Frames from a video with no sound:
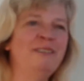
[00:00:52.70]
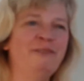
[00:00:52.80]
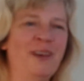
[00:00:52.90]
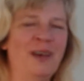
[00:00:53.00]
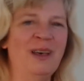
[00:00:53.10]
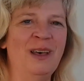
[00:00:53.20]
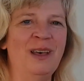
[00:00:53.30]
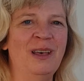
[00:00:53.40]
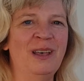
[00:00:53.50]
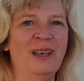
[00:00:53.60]

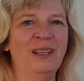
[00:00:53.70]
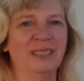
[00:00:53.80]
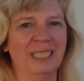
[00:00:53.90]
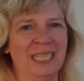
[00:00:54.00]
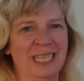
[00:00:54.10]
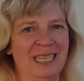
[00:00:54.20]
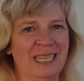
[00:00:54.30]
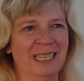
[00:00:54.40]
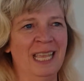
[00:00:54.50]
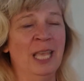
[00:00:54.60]

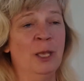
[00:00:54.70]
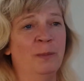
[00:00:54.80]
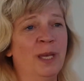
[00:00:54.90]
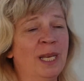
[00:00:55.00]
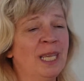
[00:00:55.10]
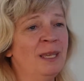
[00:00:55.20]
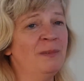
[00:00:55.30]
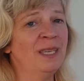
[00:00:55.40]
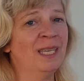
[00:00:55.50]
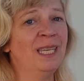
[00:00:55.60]
falling, but he
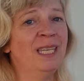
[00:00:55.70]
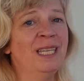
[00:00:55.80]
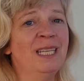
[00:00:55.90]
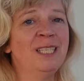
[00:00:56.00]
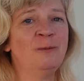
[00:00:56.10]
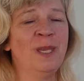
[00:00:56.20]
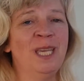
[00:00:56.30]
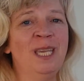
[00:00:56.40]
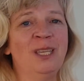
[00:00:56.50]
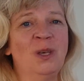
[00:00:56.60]
bids
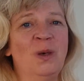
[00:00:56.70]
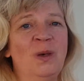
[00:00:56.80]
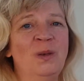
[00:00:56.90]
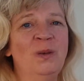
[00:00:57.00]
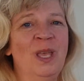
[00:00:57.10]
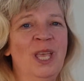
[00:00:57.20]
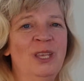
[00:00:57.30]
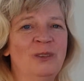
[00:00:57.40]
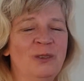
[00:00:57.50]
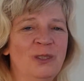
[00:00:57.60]
me go
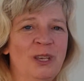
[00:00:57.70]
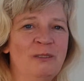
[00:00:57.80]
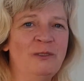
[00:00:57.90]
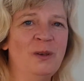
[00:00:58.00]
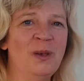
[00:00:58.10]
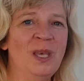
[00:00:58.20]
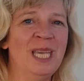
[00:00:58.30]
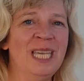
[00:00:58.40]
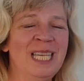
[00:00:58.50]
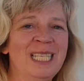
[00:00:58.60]
through the
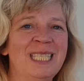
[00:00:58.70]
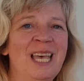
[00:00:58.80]
voice